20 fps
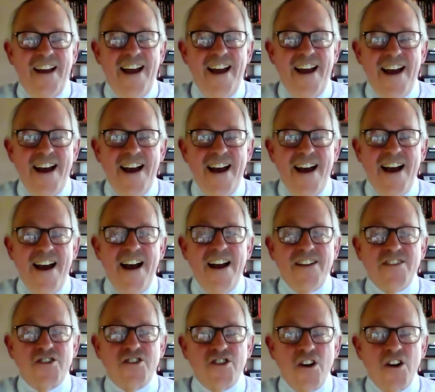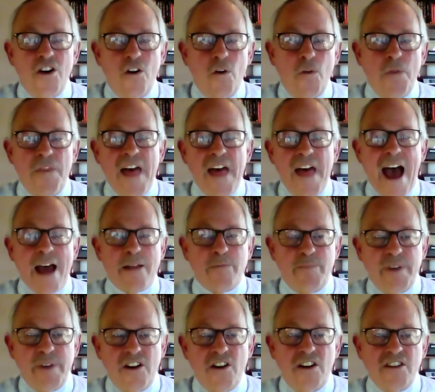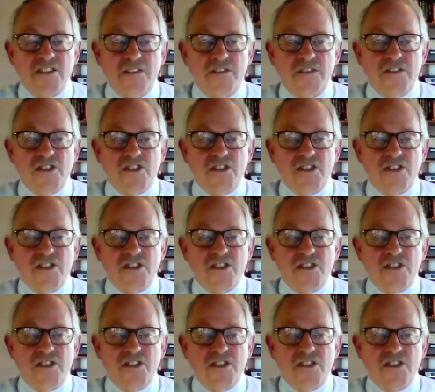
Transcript: And so that because of